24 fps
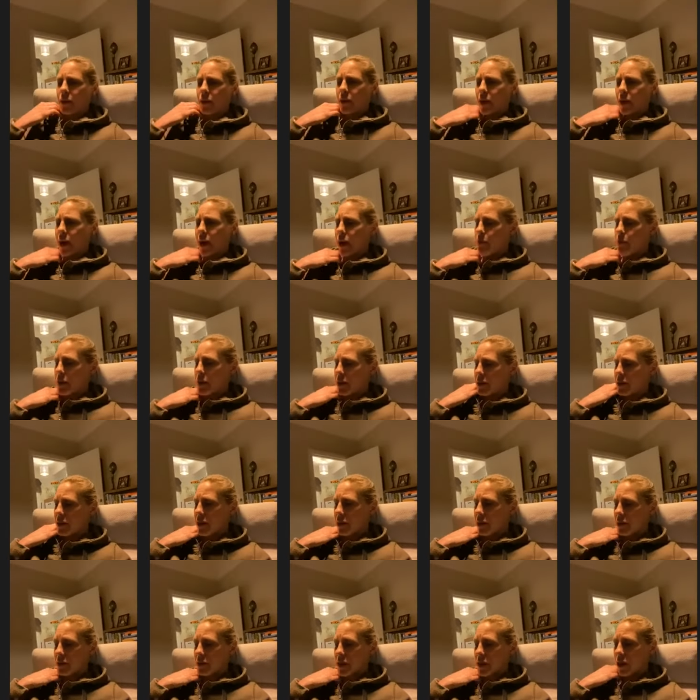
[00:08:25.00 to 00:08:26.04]
I mean,
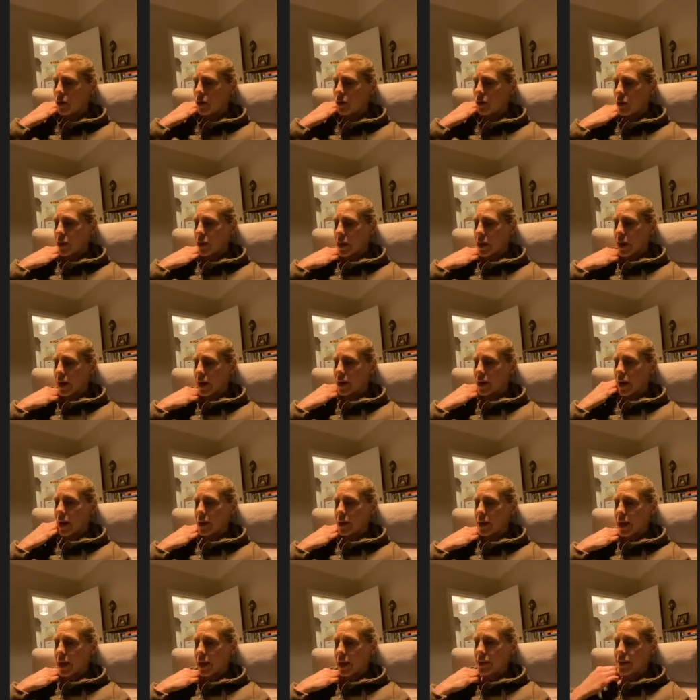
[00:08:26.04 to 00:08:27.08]
totally. I, I
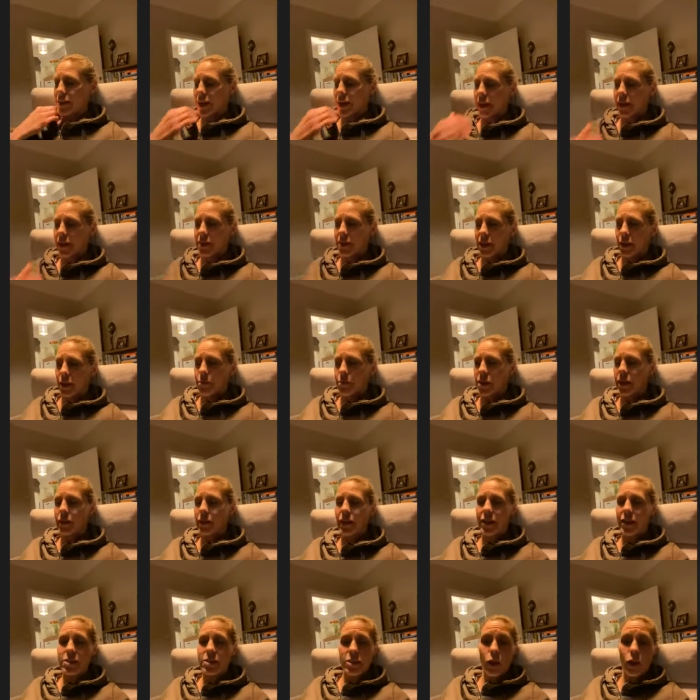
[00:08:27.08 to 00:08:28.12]
get it. I mean,
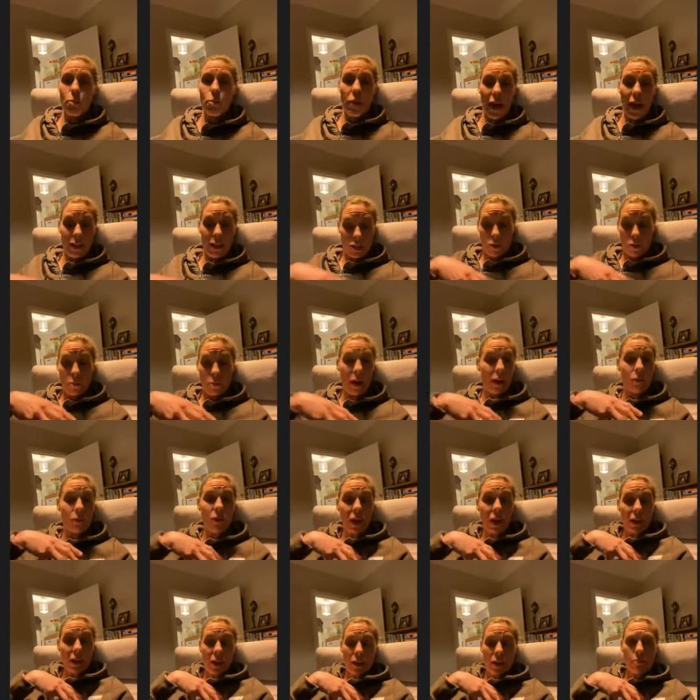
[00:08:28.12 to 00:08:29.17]
let's go back to my
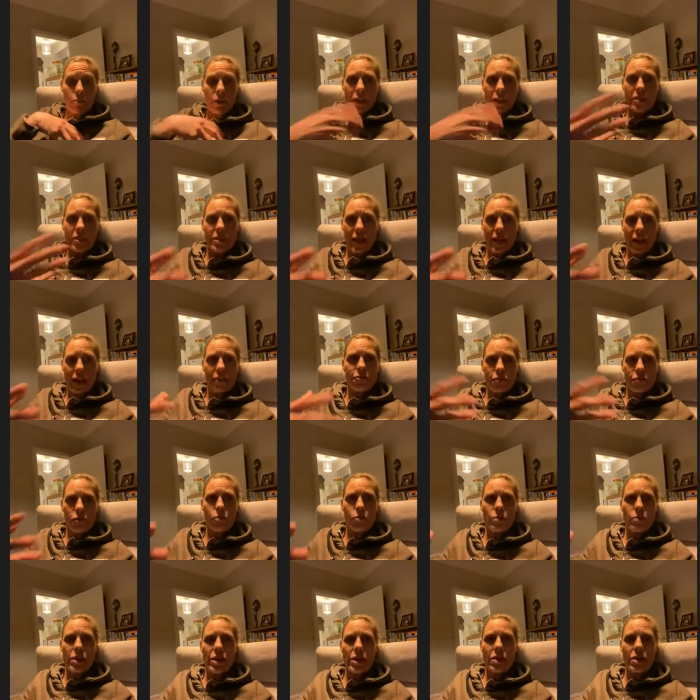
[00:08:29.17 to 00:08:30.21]
running because that for
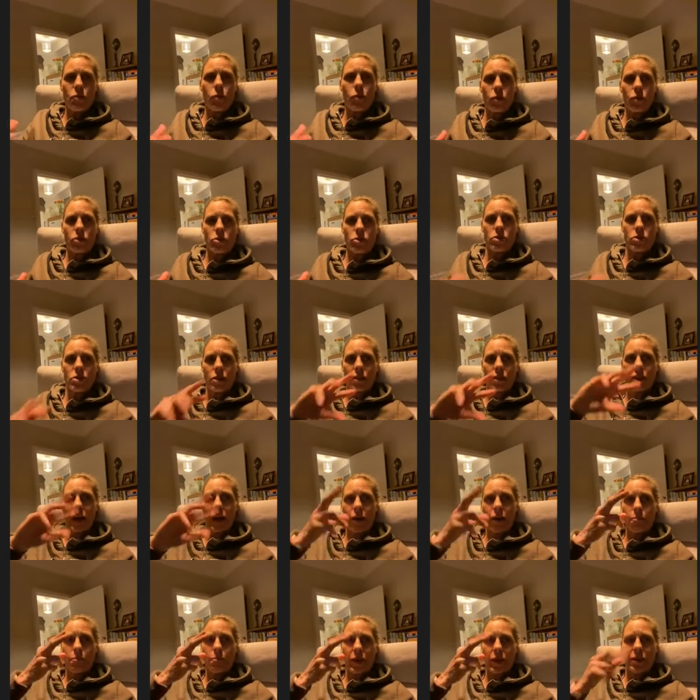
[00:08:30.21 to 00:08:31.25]
me was
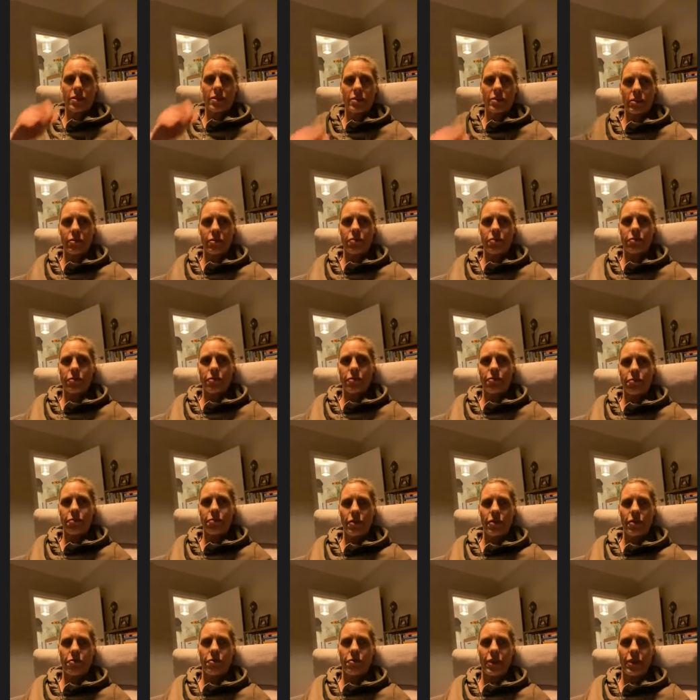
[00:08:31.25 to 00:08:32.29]
that mental f
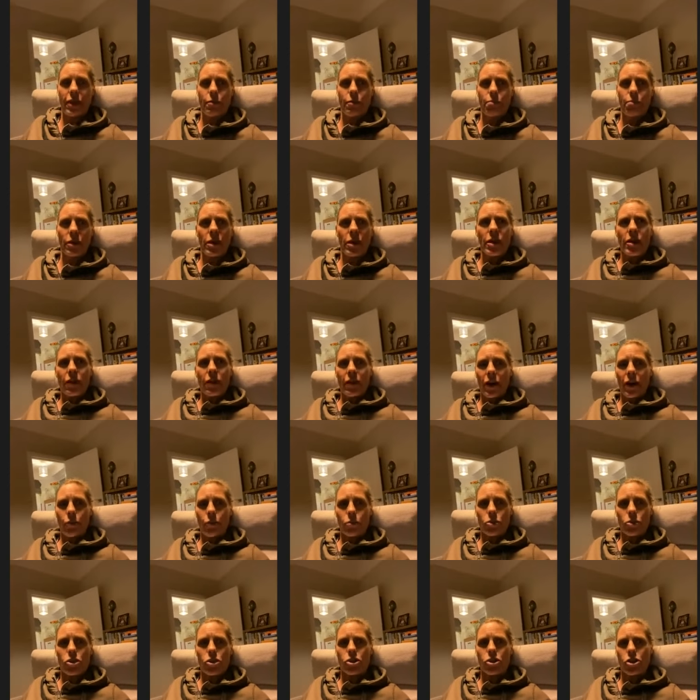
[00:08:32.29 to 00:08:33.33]
flip.
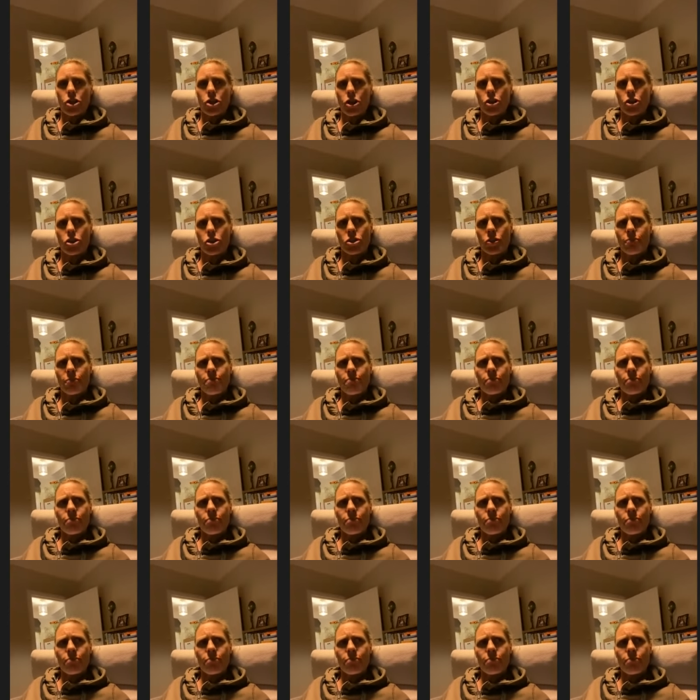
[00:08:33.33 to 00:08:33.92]
That was just,